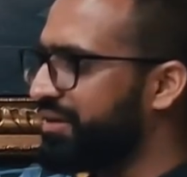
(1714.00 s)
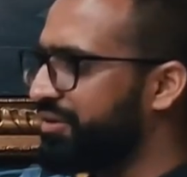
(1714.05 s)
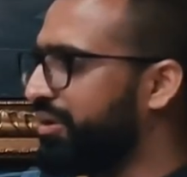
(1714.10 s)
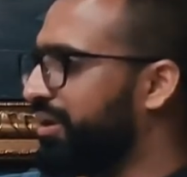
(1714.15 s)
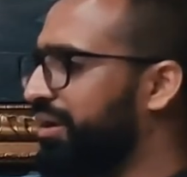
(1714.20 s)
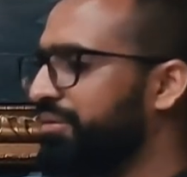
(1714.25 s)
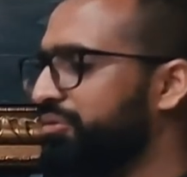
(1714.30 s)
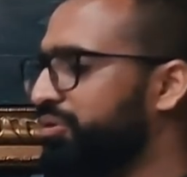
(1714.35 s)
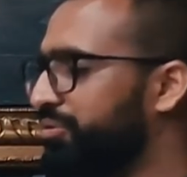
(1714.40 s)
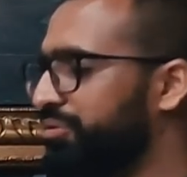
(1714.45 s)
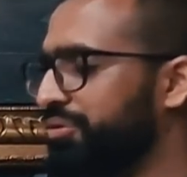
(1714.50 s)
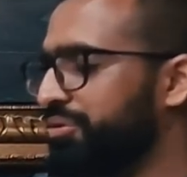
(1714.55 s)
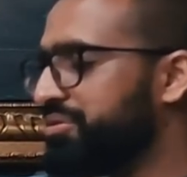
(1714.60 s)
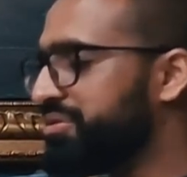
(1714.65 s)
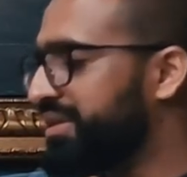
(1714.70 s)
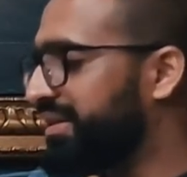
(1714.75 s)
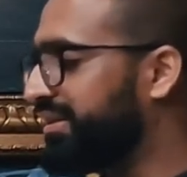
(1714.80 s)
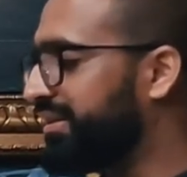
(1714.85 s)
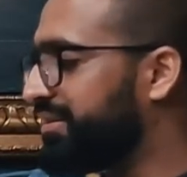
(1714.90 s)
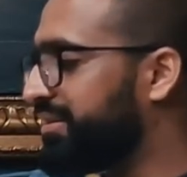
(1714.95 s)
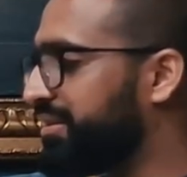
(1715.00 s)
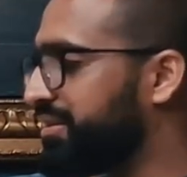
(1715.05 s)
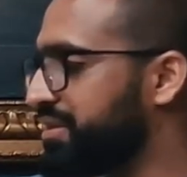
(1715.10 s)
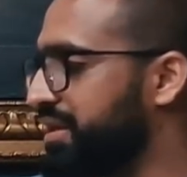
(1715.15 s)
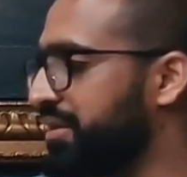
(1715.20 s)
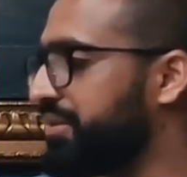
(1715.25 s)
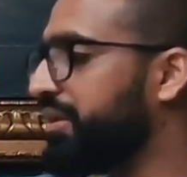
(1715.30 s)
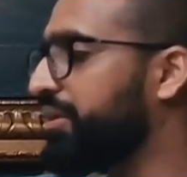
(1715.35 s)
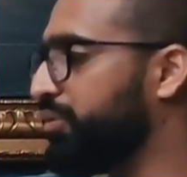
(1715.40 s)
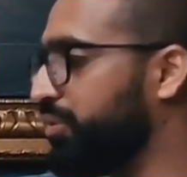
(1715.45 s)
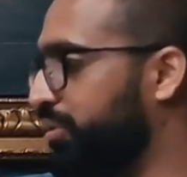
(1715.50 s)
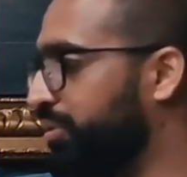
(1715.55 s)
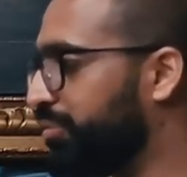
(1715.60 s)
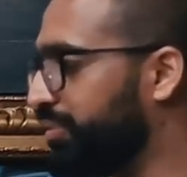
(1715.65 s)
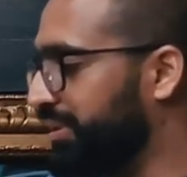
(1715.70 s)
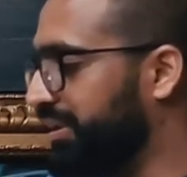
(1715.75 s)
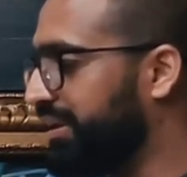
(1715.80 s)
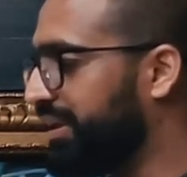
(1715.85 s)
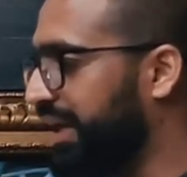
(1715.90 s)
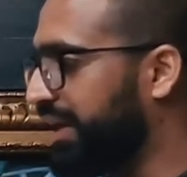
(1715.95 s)
I'm not saying that there's anything wrong
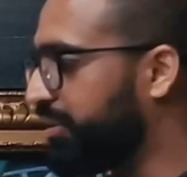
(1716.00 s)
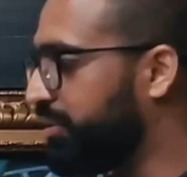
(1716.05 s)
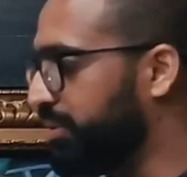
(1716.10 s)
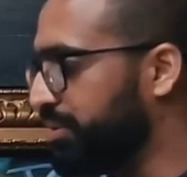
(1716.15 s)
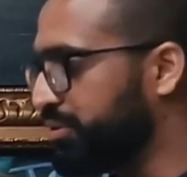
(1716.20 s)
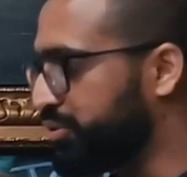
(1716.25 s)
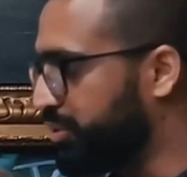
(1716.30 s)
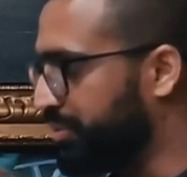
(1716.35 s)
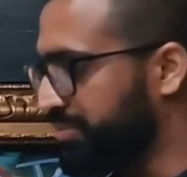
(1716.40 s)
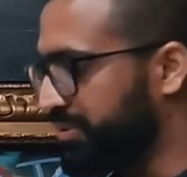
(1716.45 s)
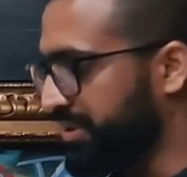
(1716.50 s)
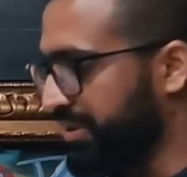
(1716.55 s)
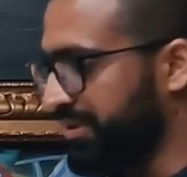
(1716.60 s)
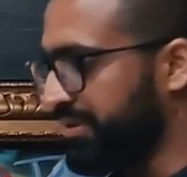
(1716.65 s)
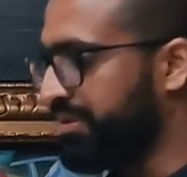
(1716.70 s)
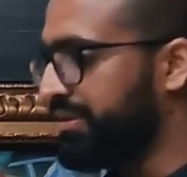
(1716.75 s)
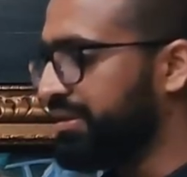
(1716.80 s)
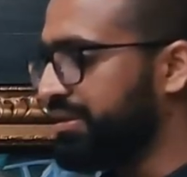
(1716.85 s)
with it. Like all jobs are